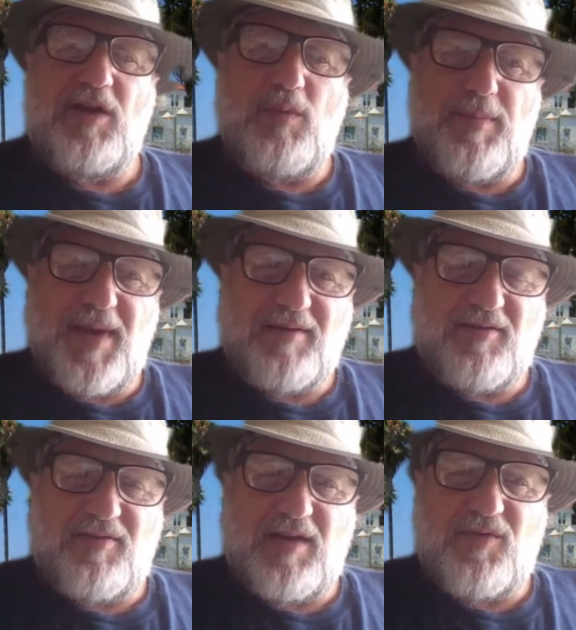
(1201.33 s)
went back
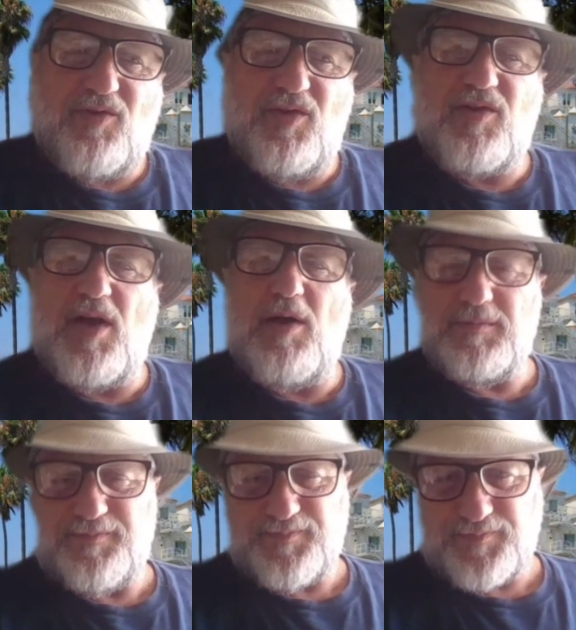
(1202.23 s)
to San
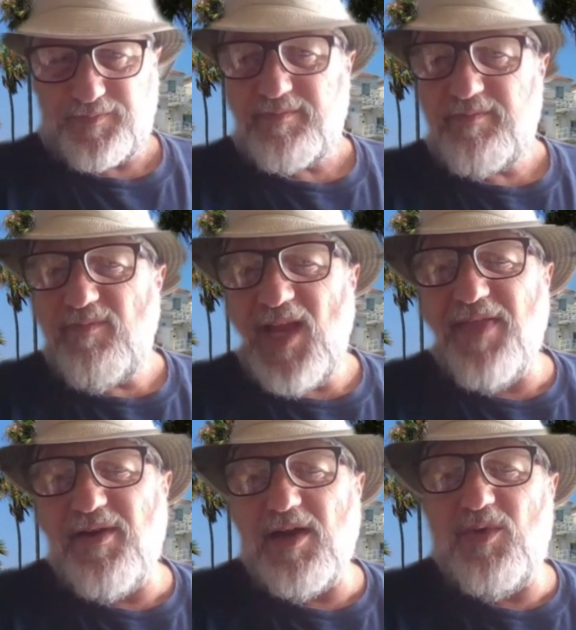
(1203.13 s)
Francisco. I
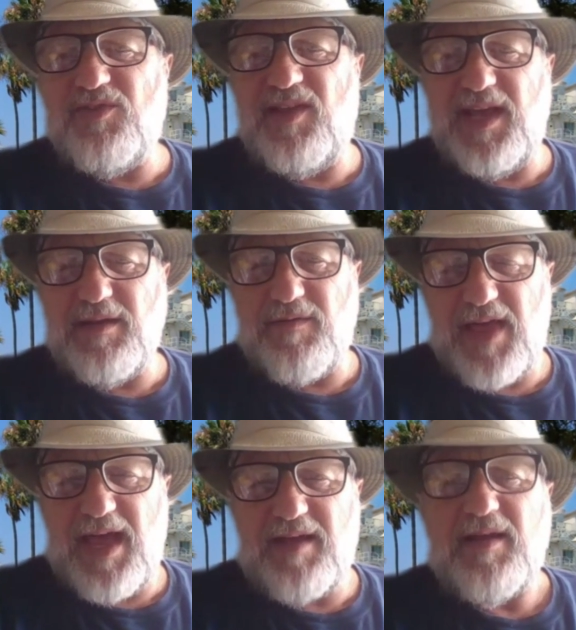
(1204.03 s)
thought it was the end of
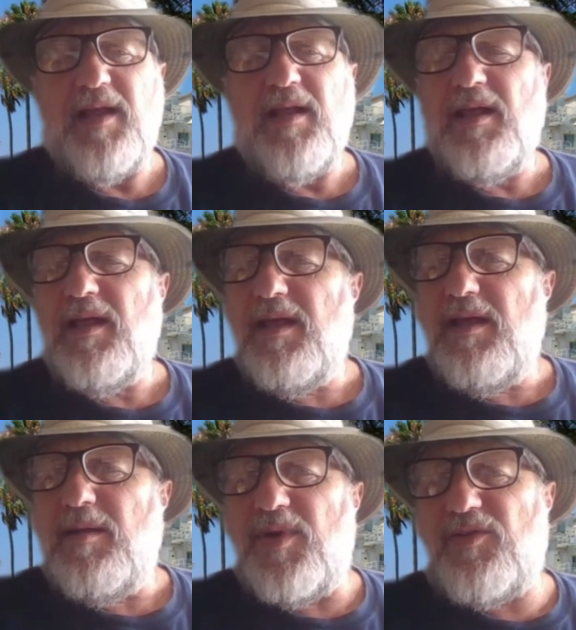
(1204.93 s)
that.
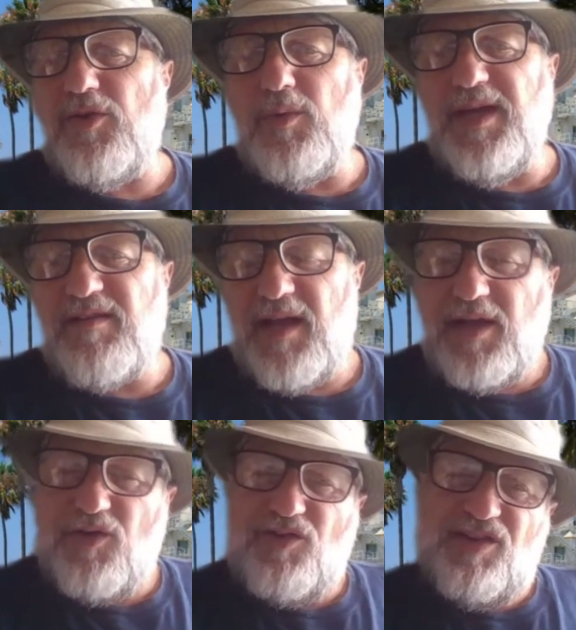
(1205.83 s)
But 2 weeks
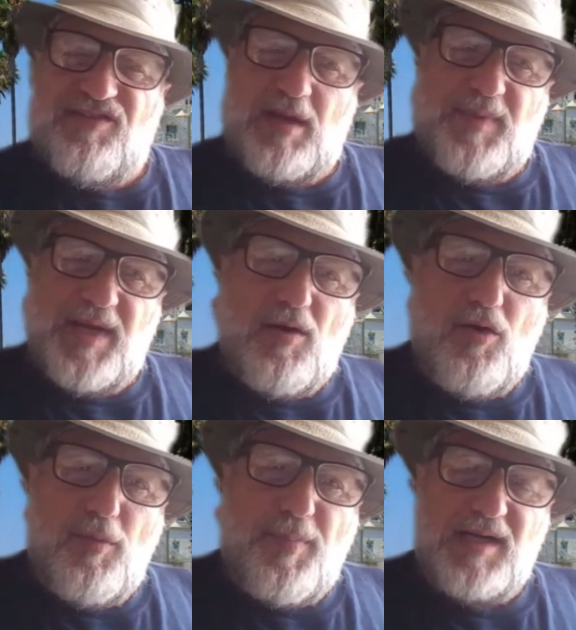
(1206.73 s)
later, she sent me a
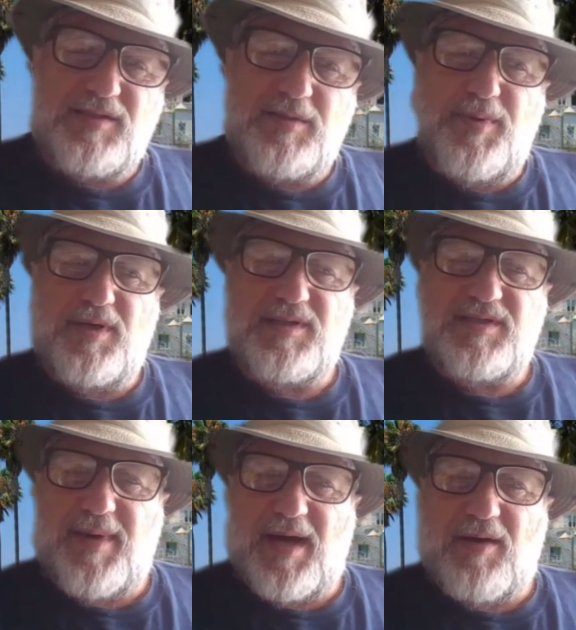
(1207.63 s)
whole box of
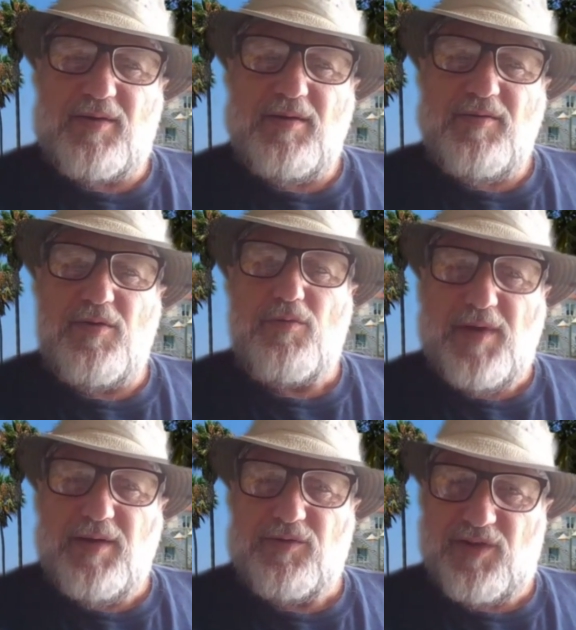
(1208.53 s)
books about the
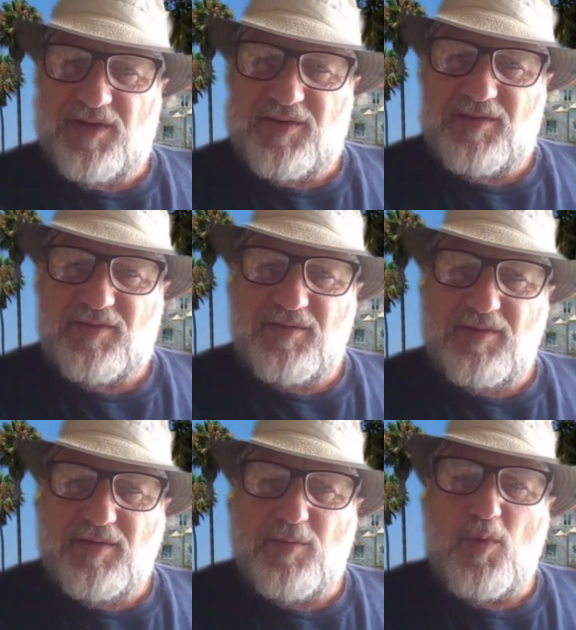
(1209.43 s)
real Jesus,
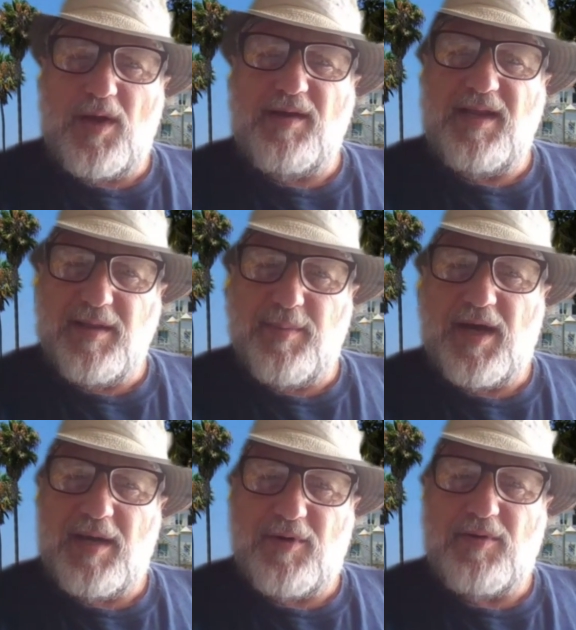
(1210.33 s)
the one in the
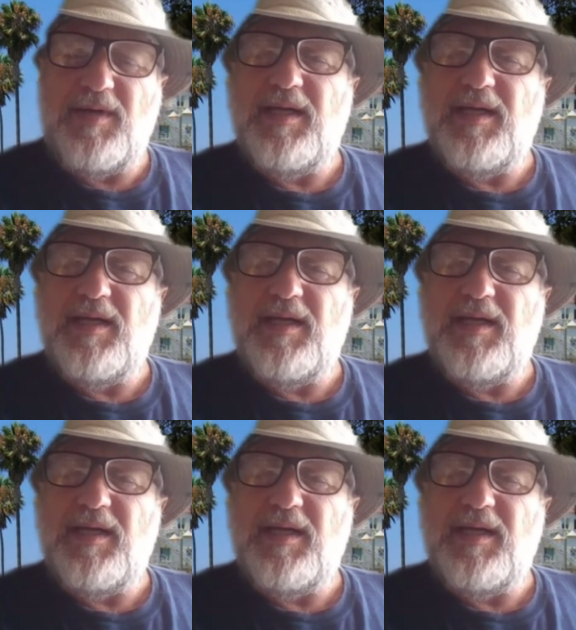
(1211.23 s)
Bible,